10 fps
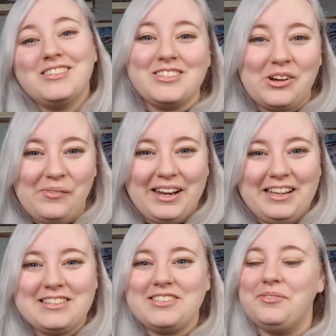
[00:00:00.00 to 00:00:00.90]
so many,
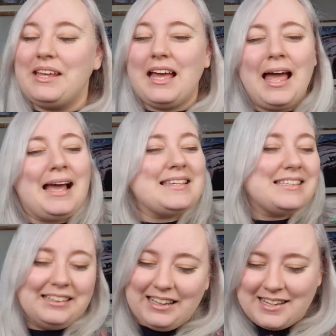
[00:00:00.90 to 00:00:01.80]
so many excellent